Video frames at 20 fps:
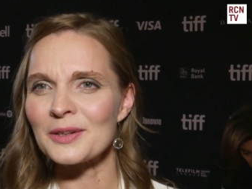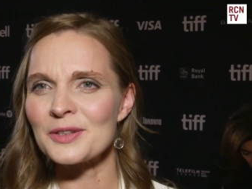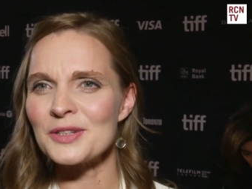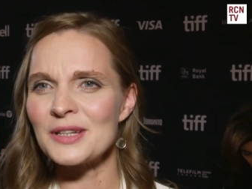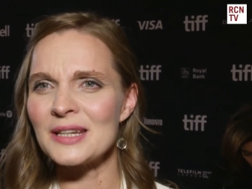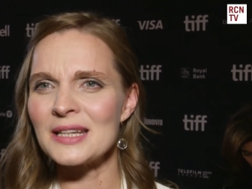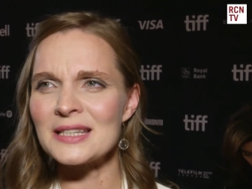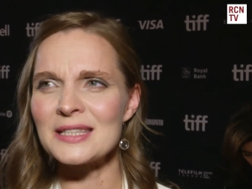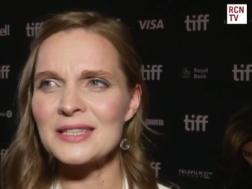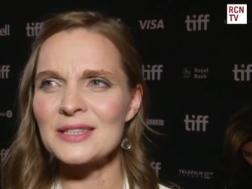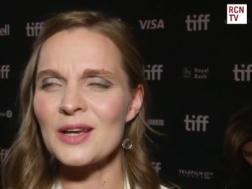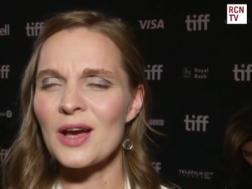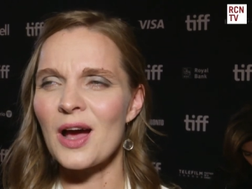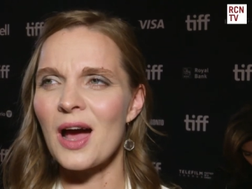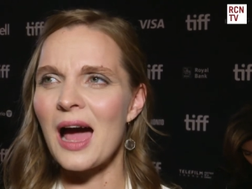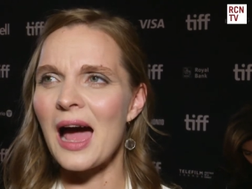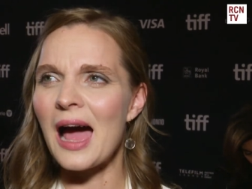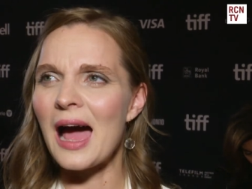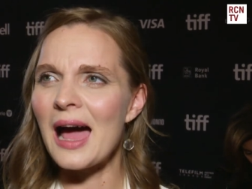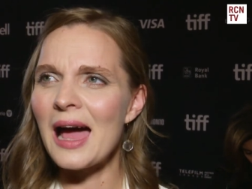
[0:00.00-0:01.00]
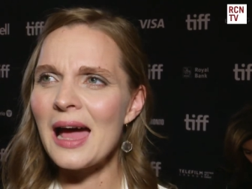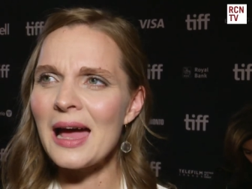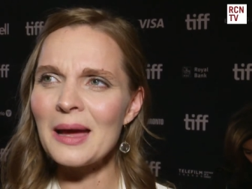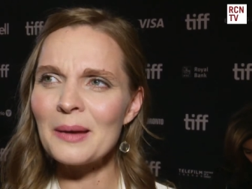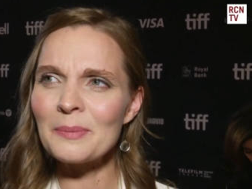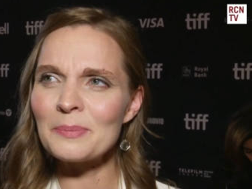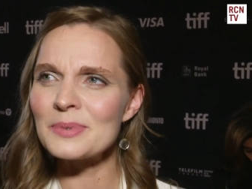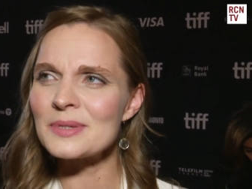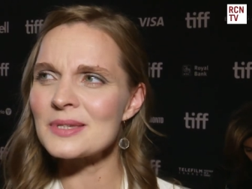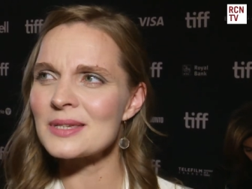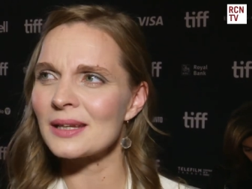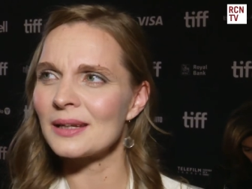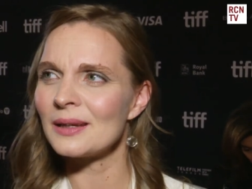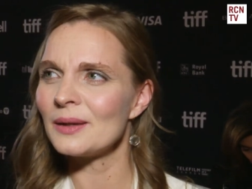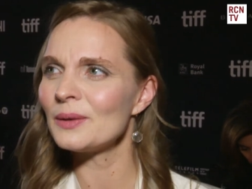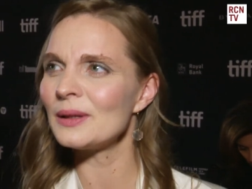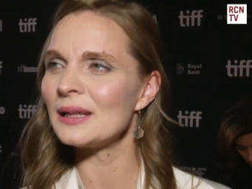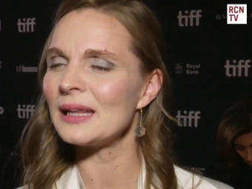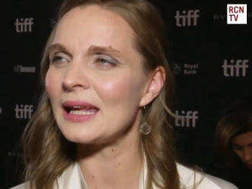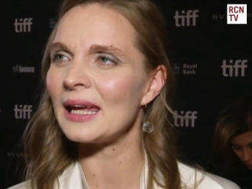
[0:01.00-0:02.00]
She is
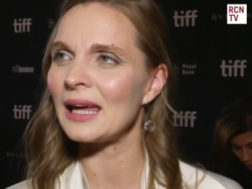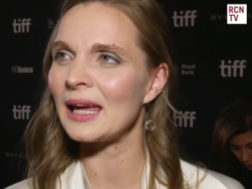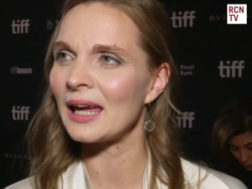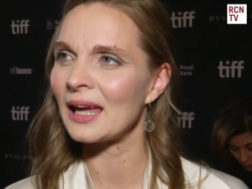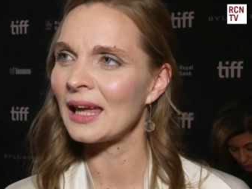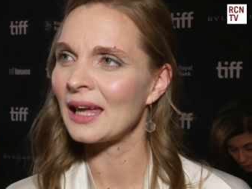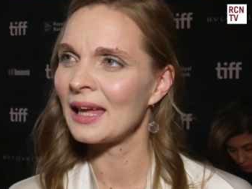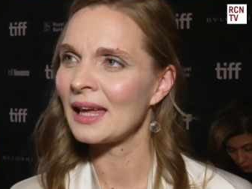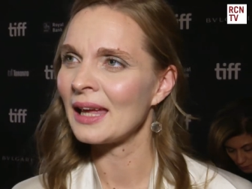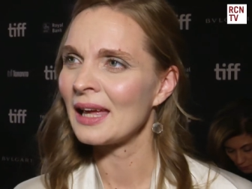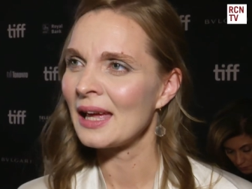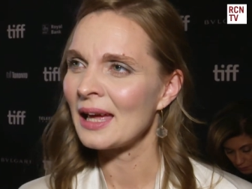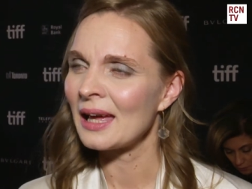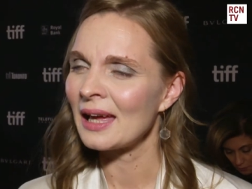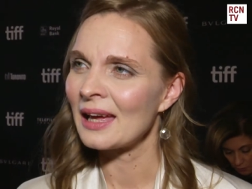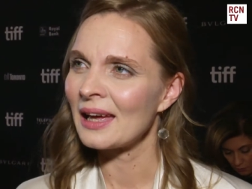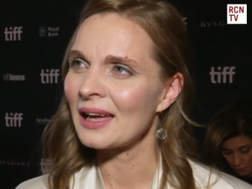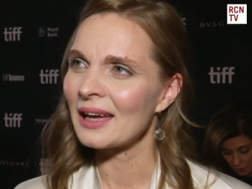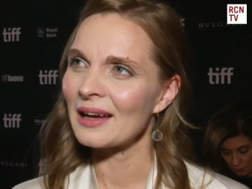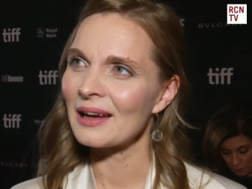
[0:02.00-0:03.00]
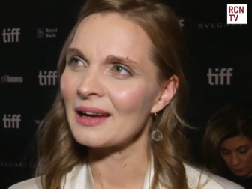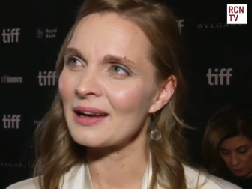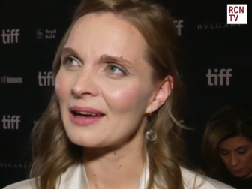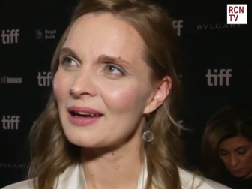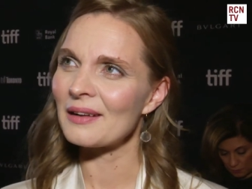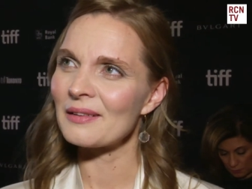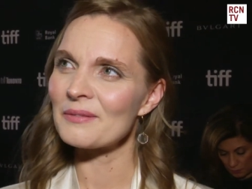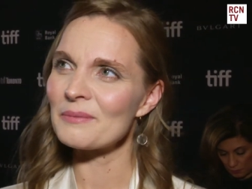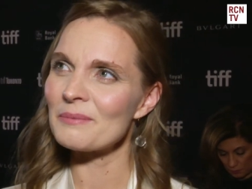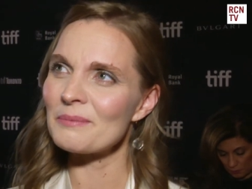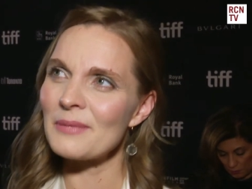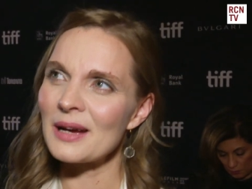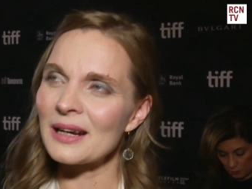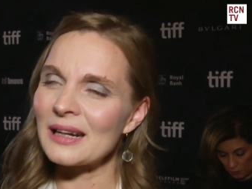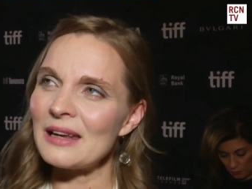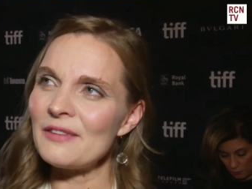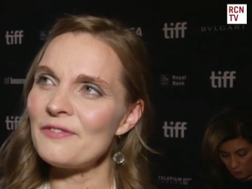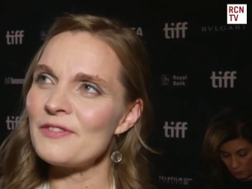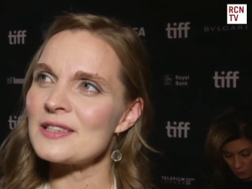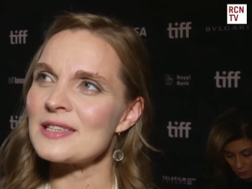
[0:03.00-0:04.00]
absolutely
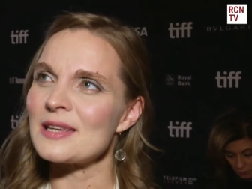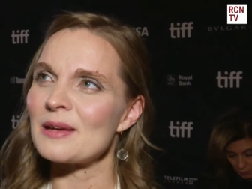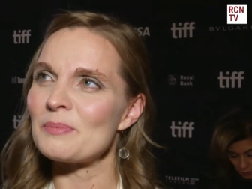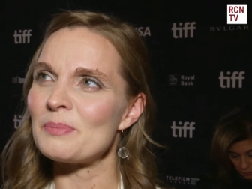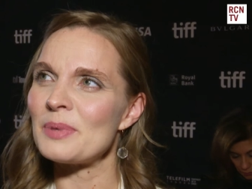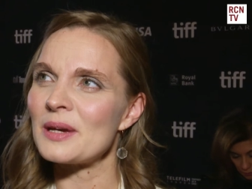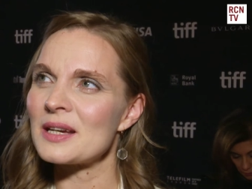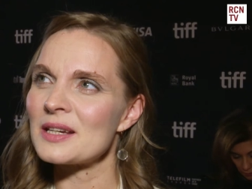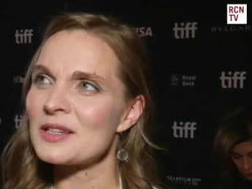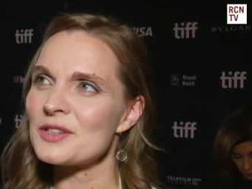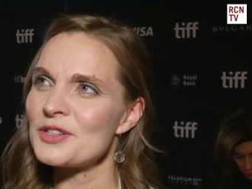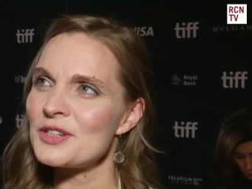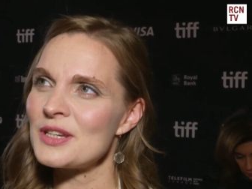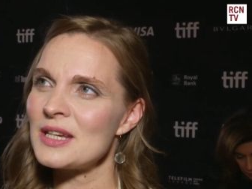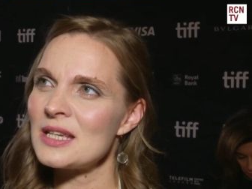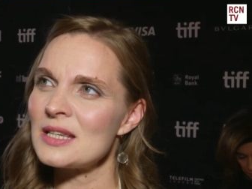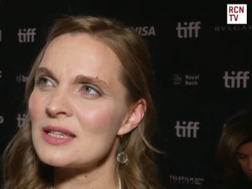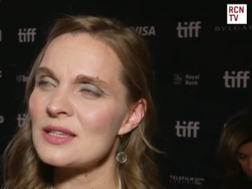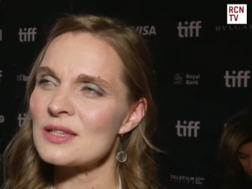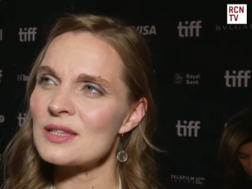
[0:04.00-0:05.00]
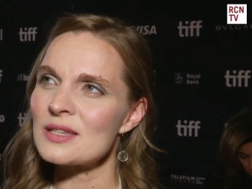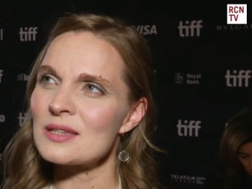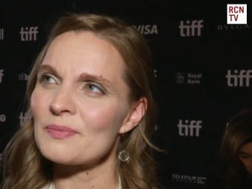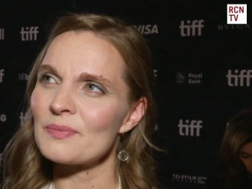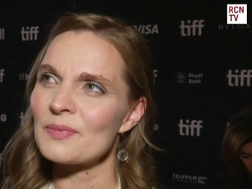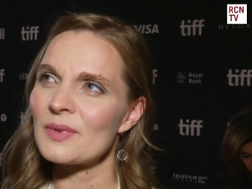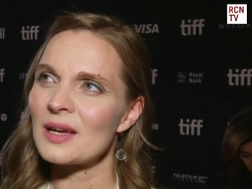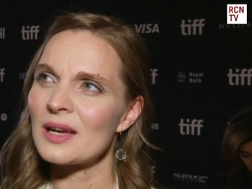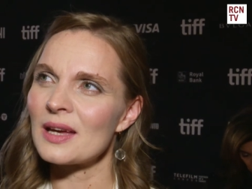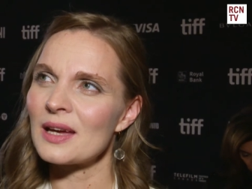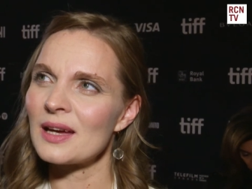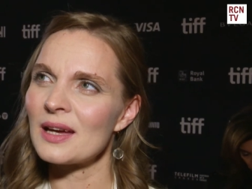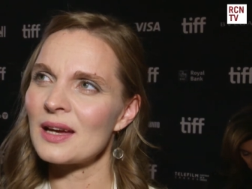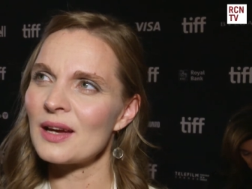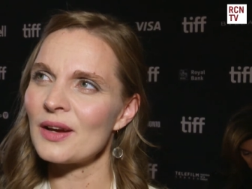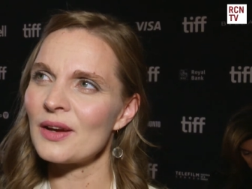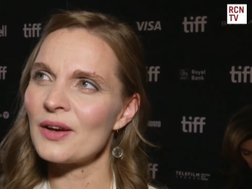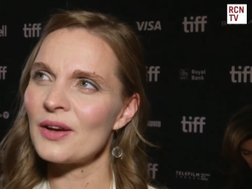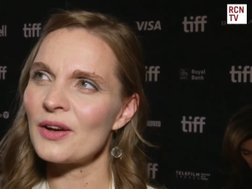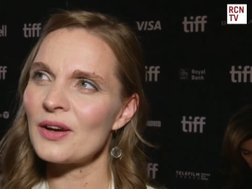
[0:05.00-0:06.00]
magnificent because she's
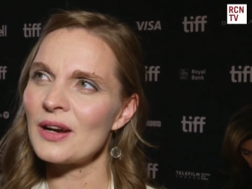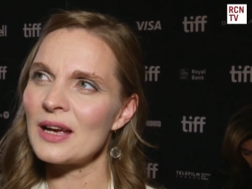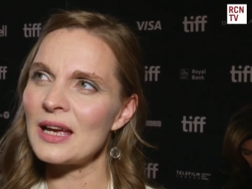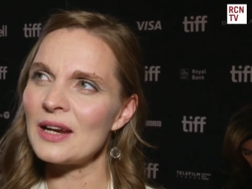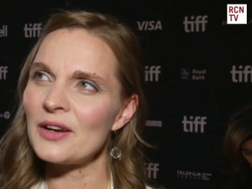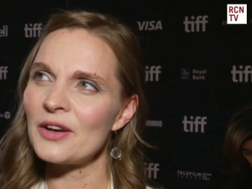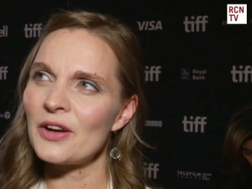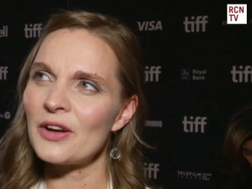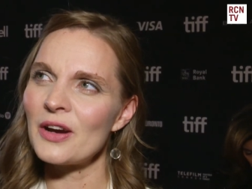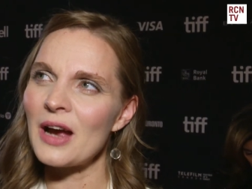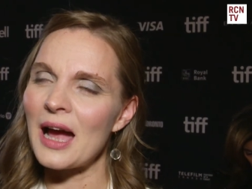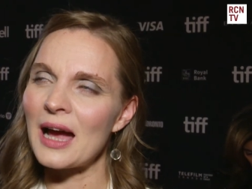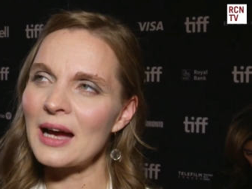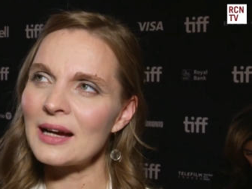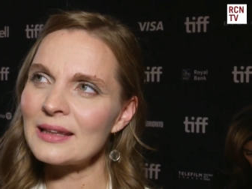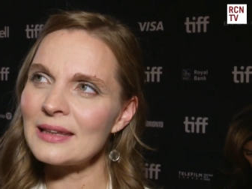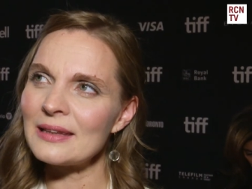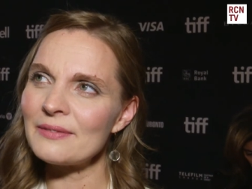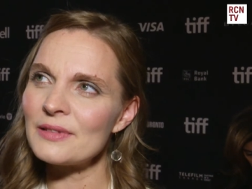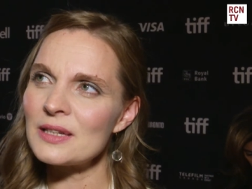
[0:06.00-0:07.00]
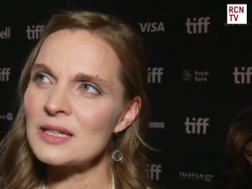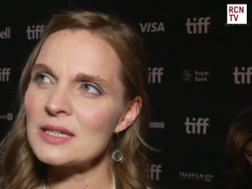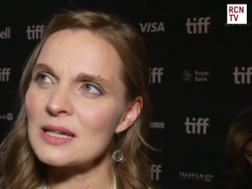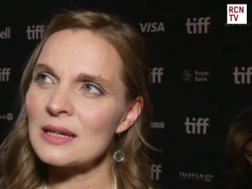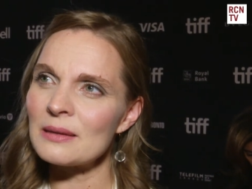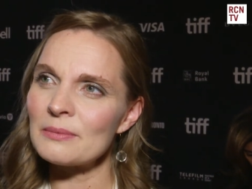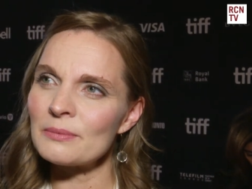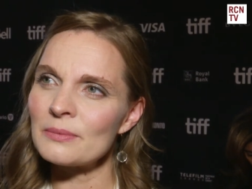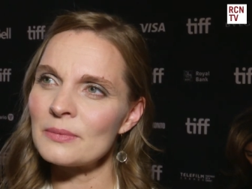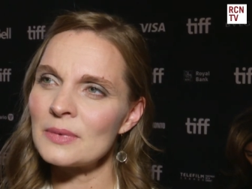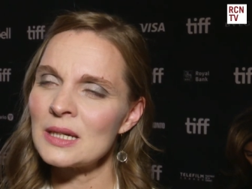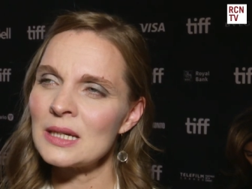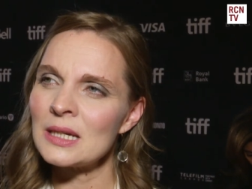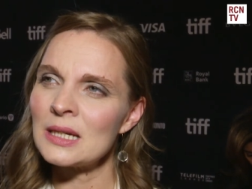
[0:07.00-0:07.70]
her in her activism.